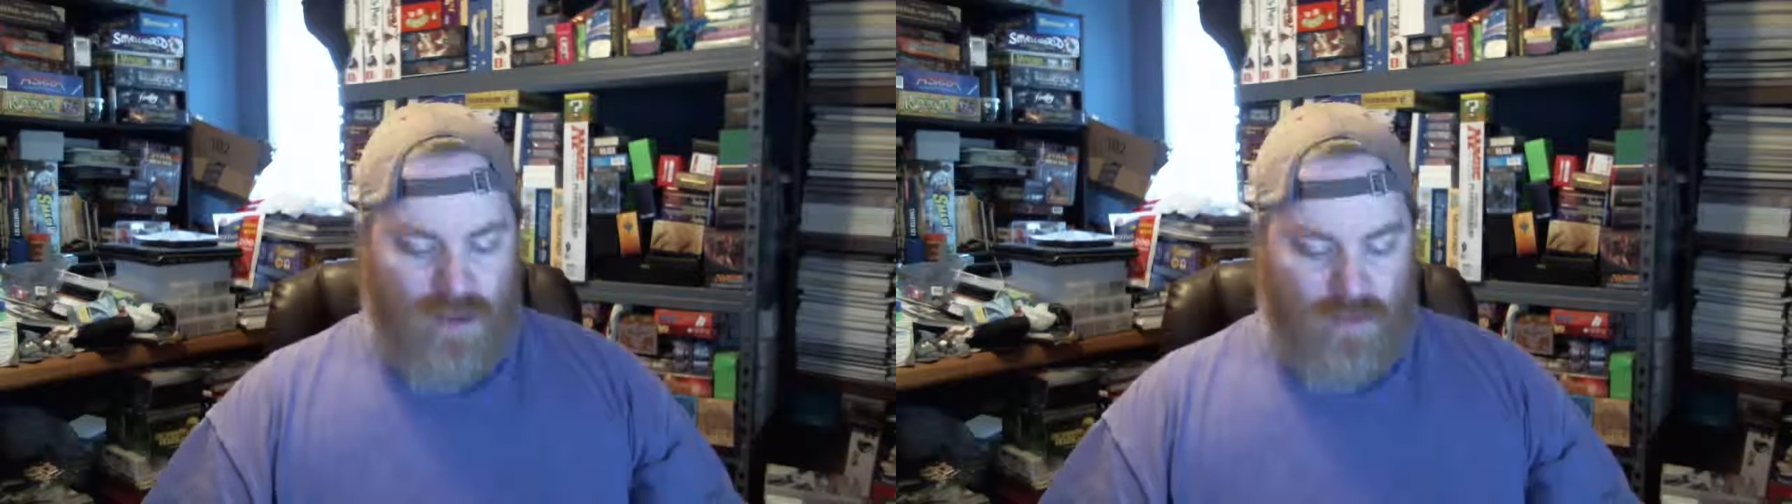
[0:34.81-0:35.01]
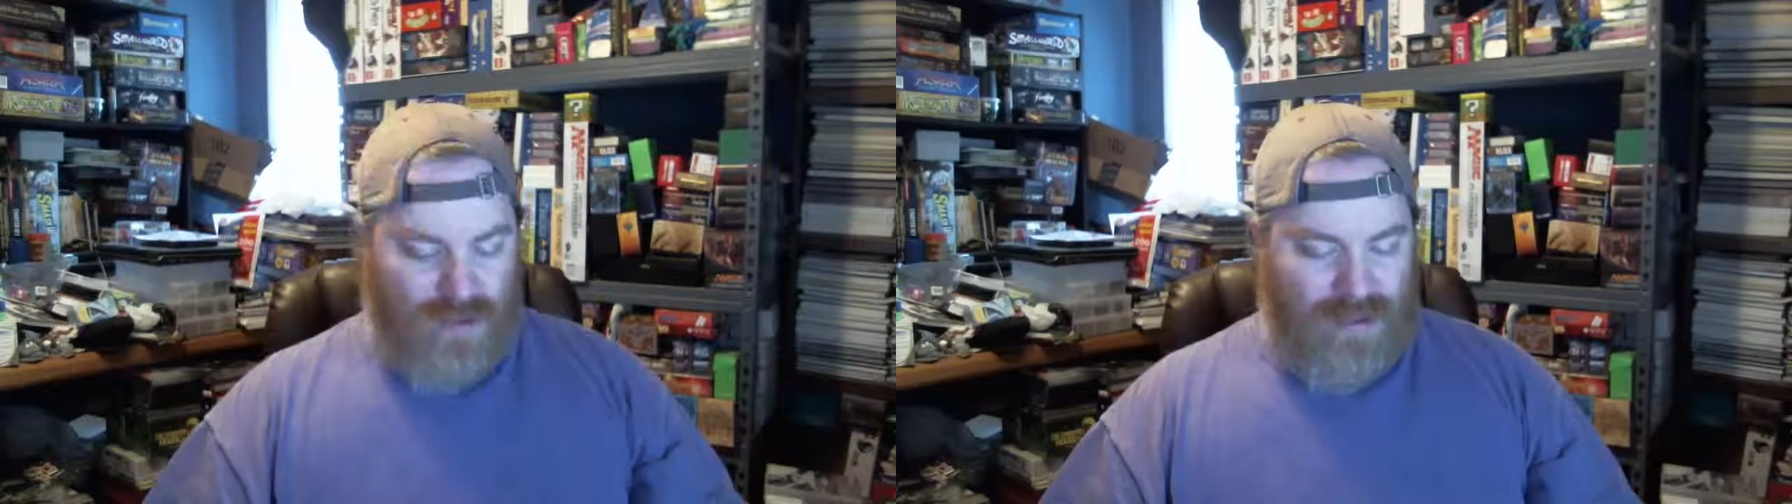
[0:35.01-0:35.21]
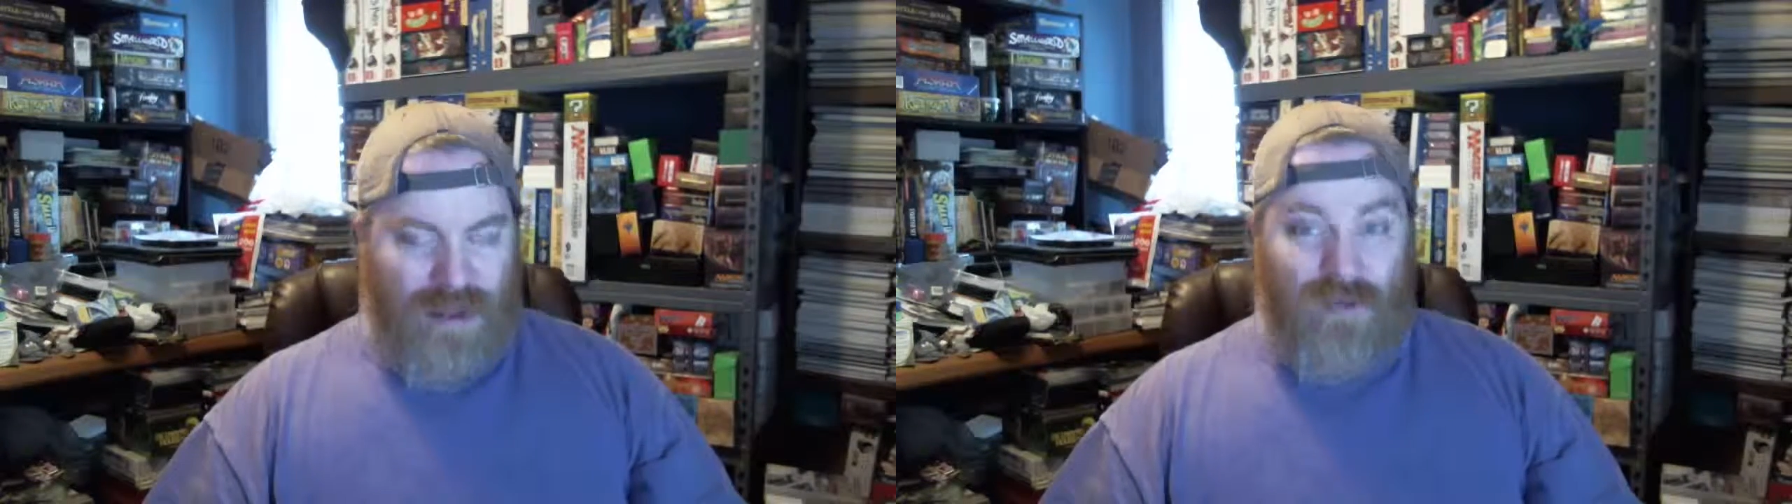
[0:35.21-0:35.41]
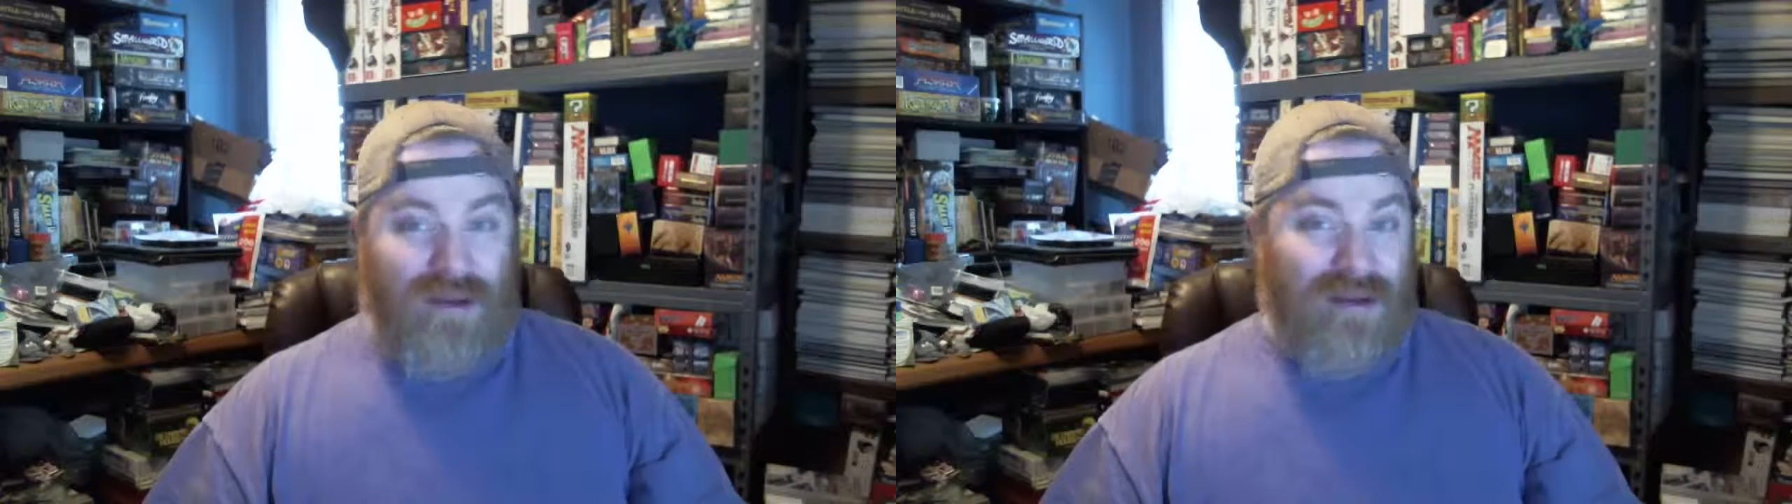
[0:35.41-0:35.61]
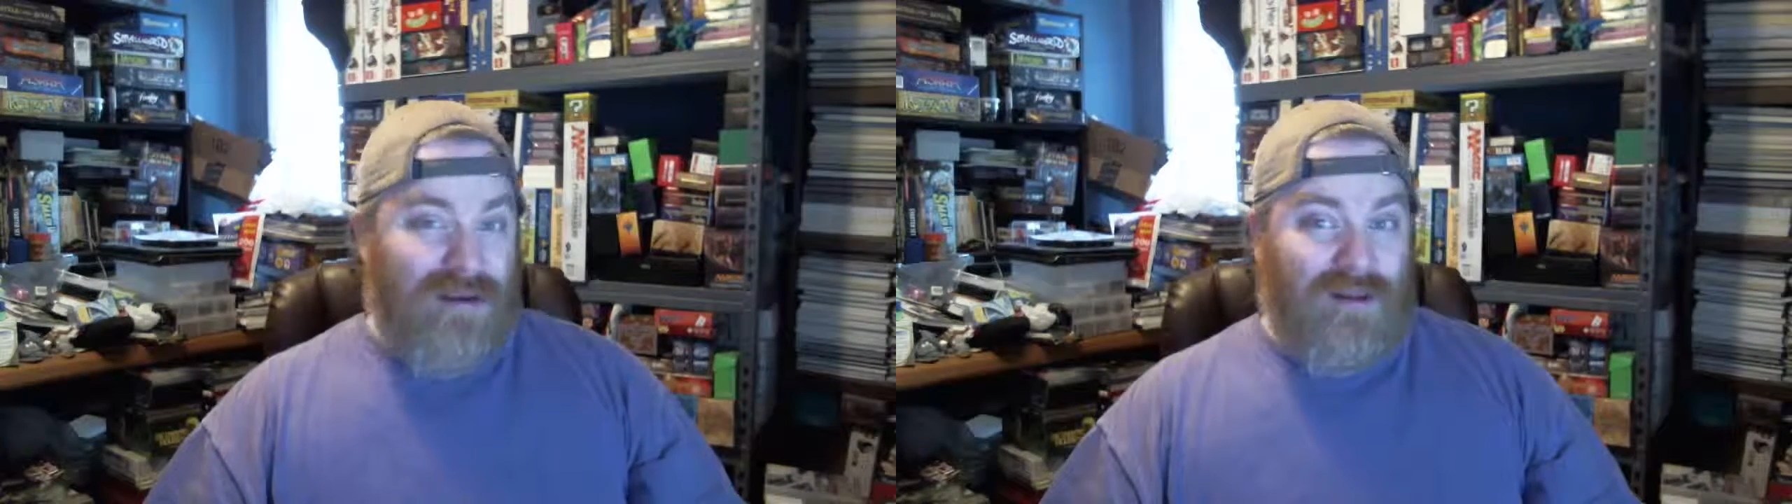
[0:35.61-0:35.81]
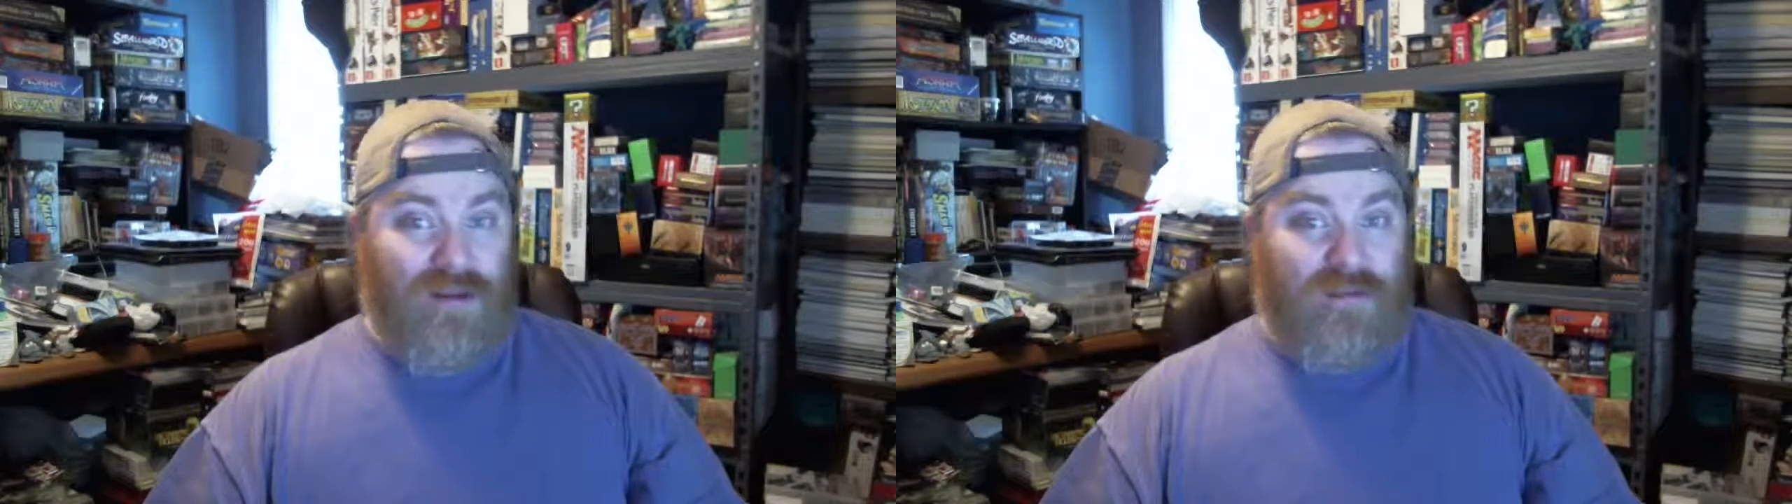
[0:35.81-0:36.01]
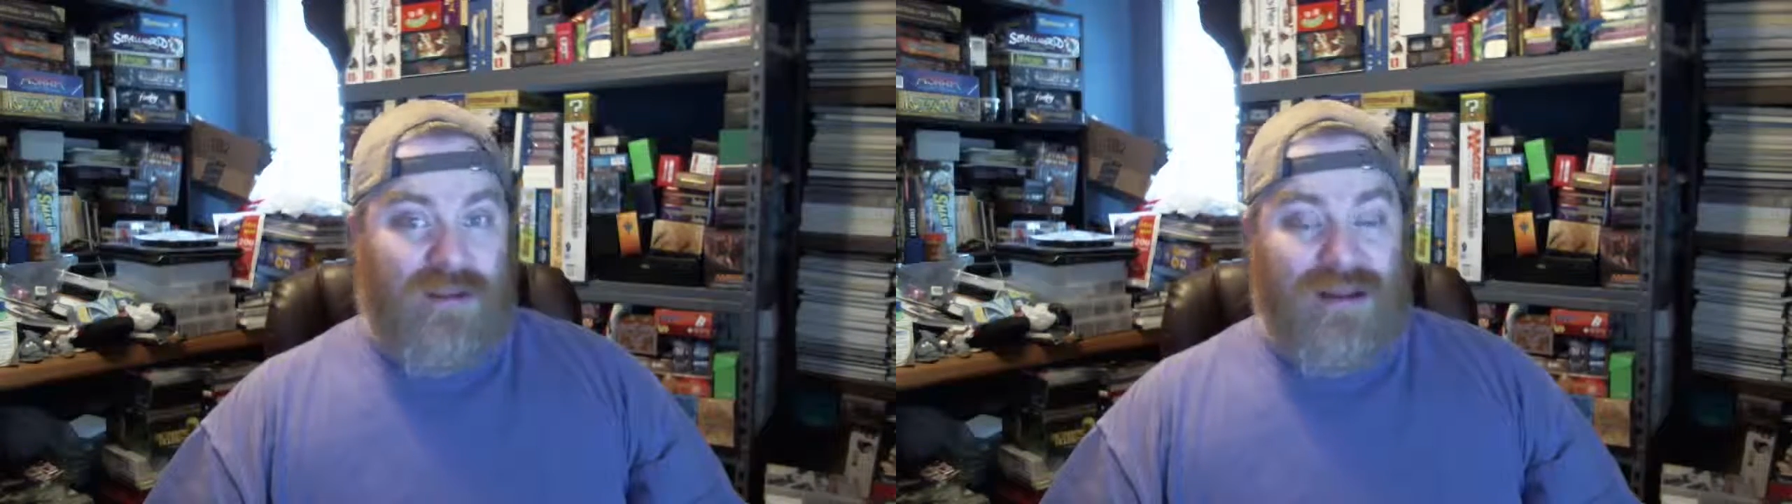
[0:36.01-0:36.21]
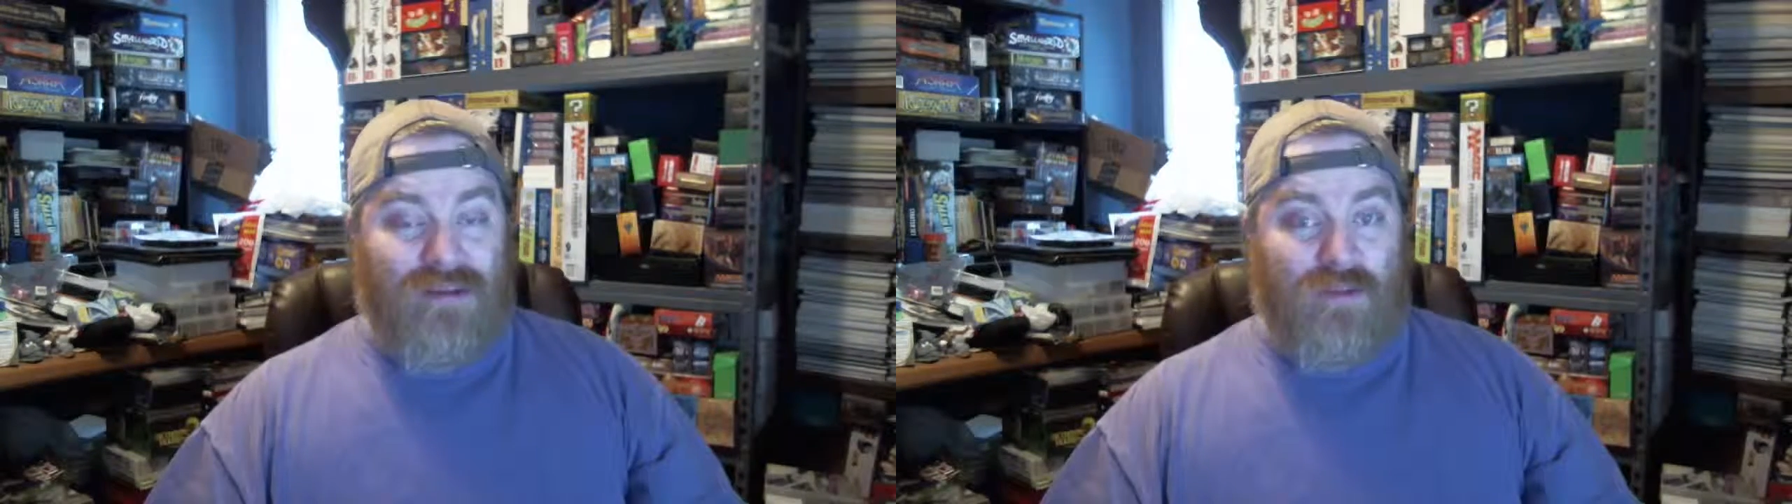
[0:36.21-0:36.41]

Well, I went in and I looked behind